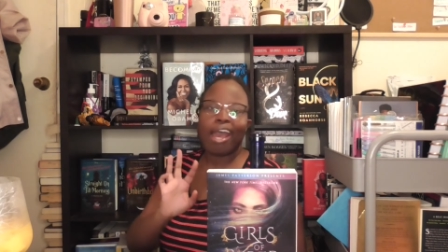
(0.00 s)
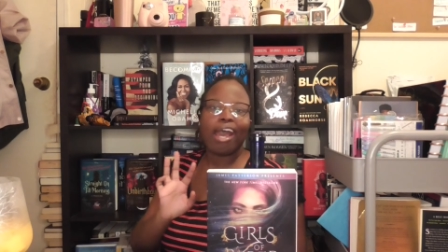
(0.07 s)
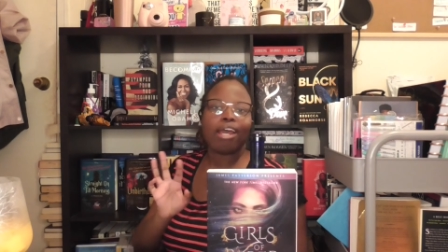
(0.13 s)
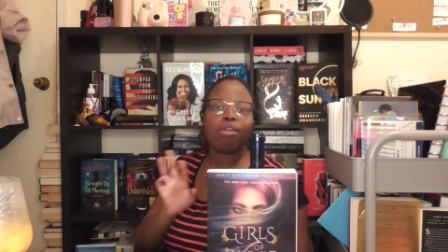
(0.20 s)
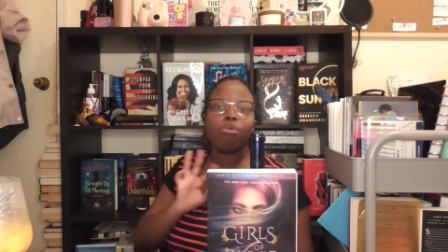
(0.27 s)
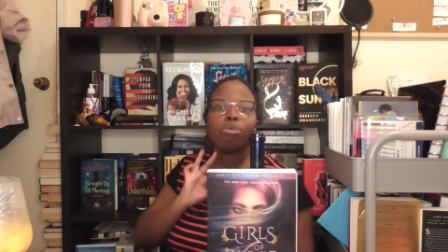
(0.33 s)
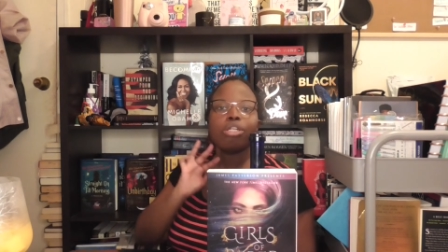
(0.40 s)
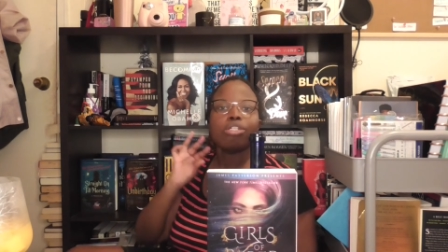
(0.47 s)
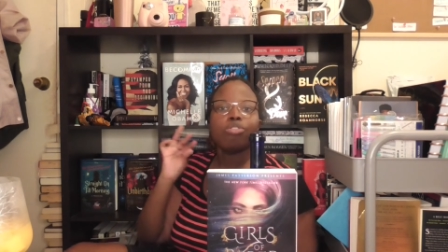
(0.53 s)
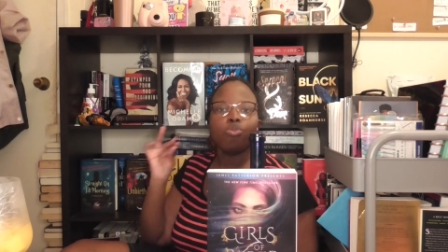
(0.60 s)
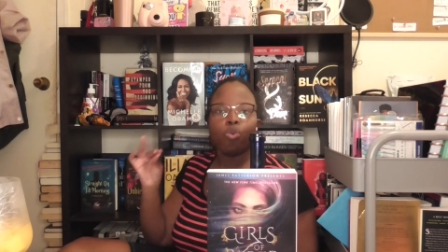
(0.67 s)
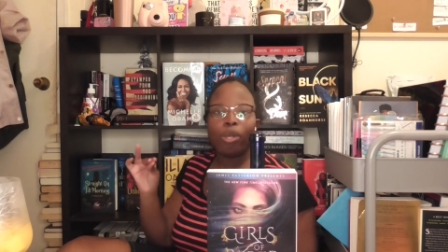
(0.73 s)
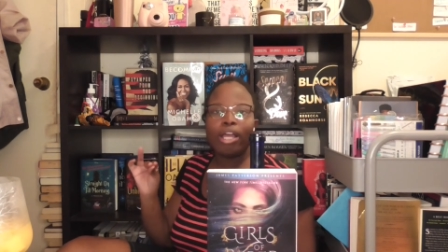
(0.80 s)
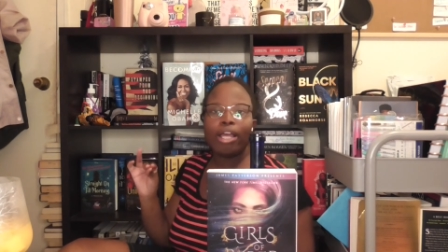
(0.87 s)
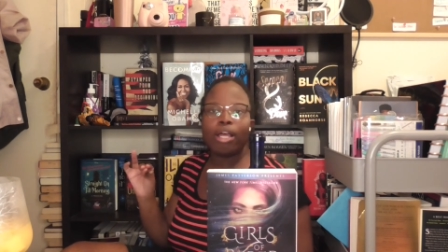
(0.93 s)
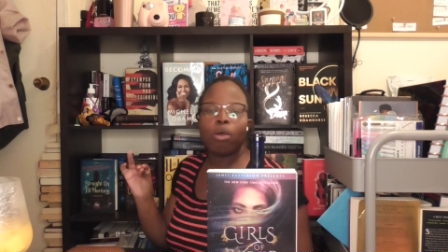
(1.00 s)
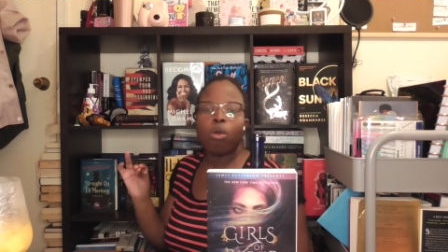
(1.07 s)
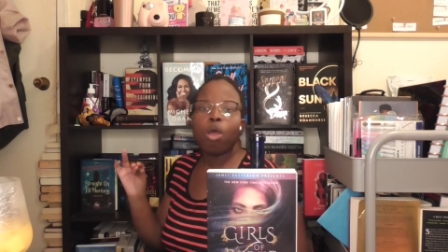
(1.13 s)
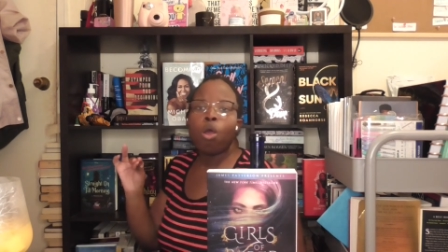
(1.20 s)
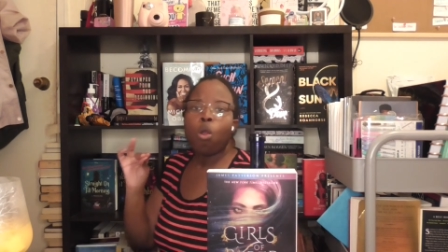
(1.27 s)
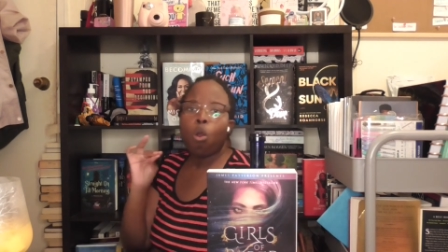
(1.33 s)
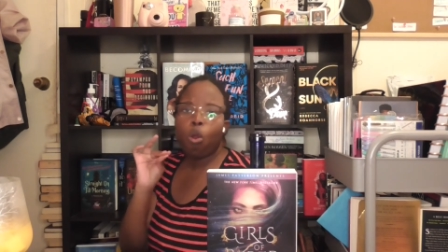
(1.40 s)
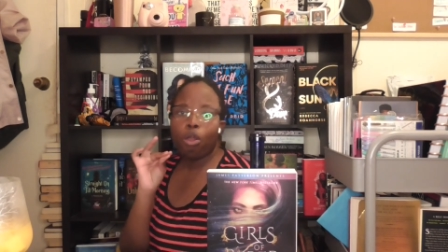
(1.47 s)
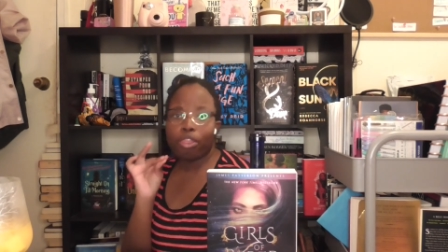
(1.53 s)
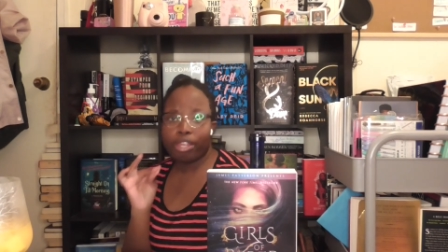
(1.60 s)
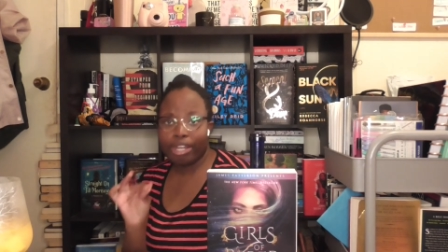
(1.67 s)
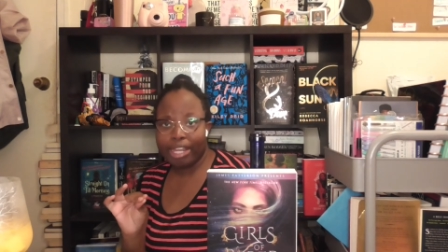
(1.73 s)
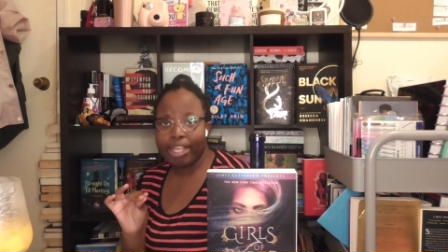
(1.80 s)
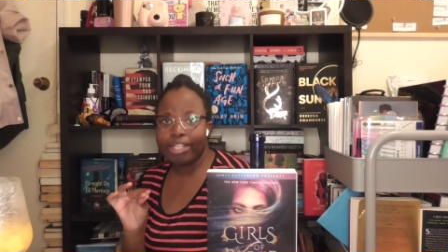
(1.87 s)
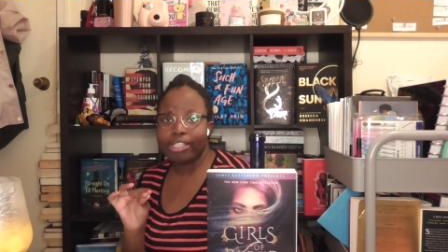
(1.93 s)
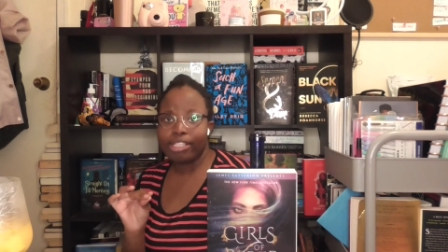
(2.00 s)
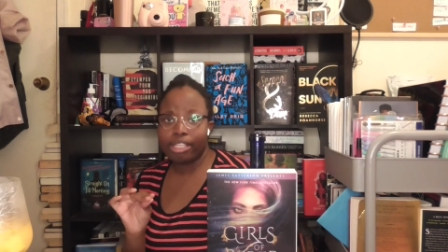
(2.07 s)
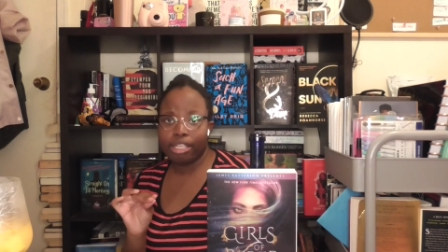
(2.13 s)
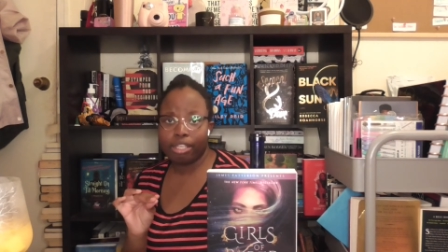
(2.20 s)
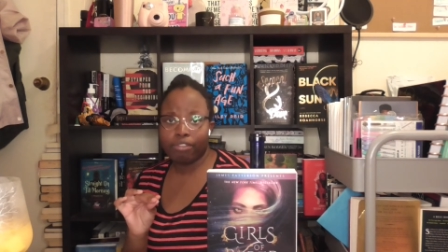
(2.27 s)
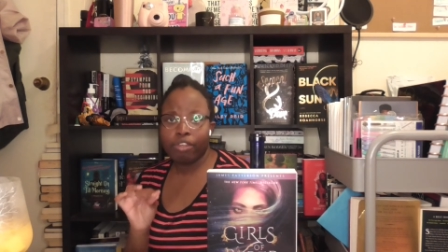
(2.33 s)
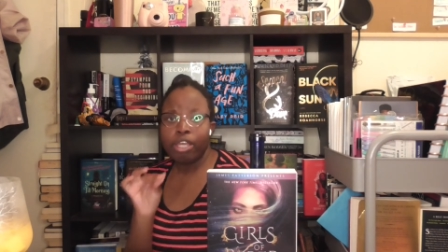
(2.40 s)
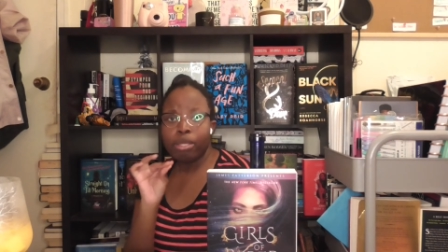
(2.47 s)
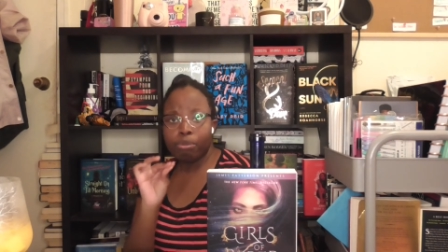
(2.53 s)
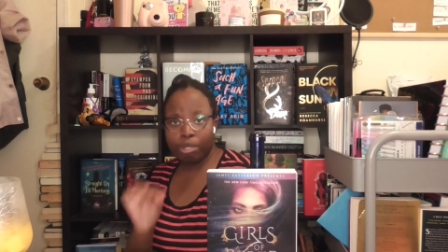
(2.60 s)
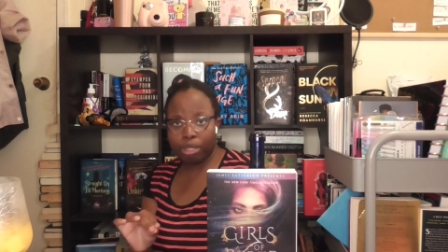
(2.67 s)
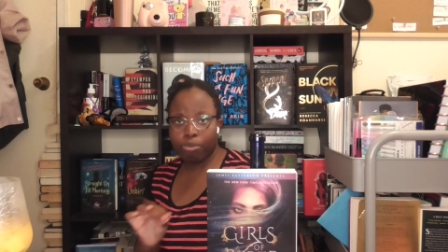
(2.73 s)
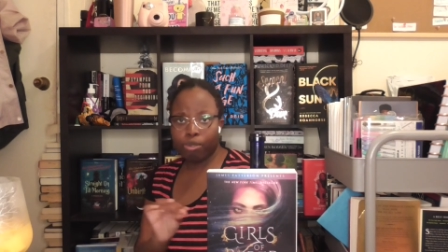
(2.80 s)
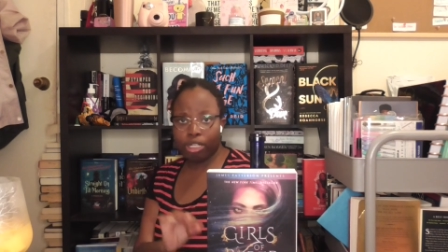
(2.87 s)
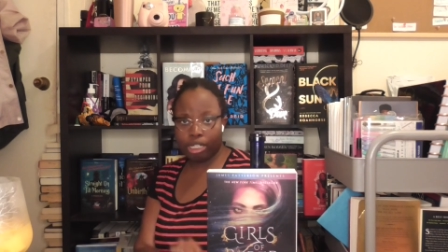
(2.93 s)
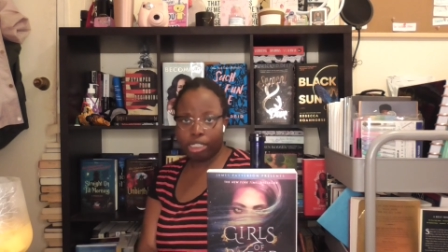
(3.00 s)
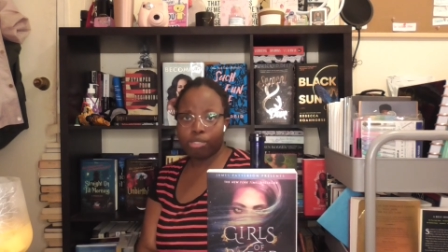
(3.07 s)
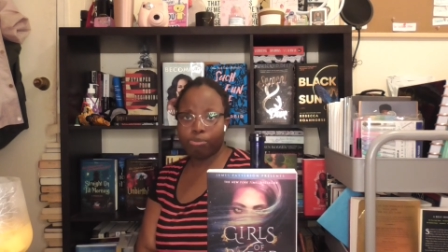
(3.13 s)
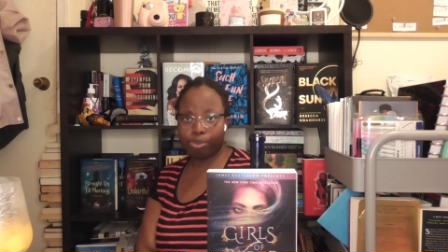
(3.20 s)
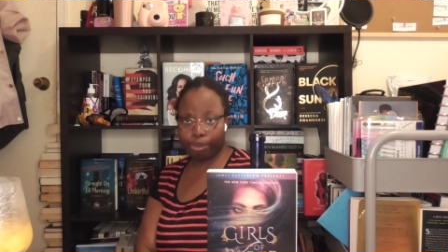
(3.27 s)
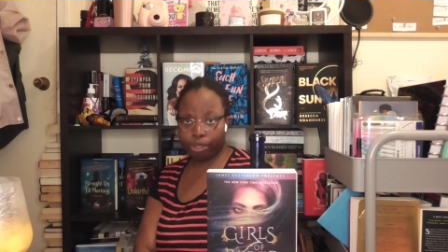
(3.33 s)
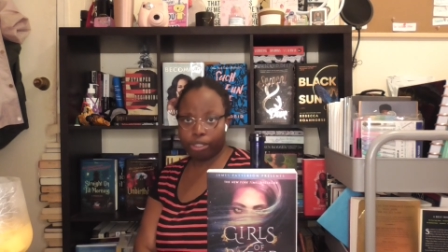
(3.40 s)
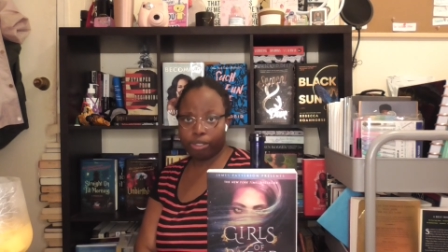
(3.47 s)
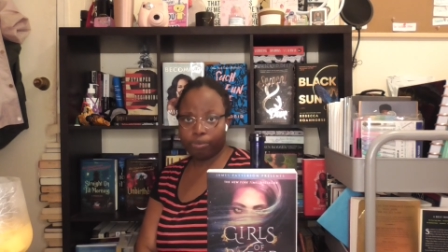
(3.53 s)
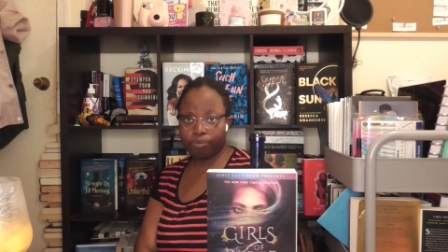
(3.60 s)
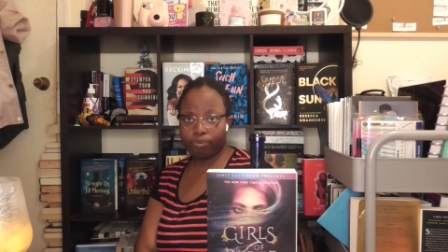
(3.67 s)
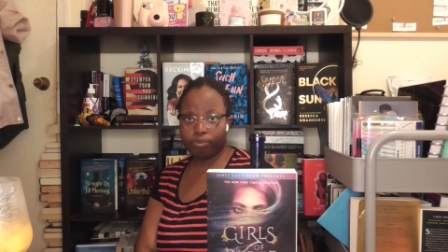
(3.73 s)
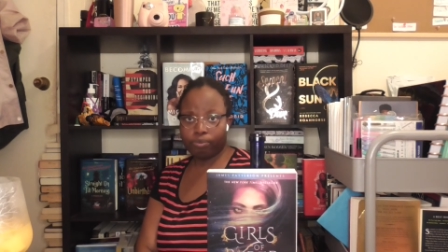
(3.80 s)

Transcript: I don't want to dwell on the negative people of this book.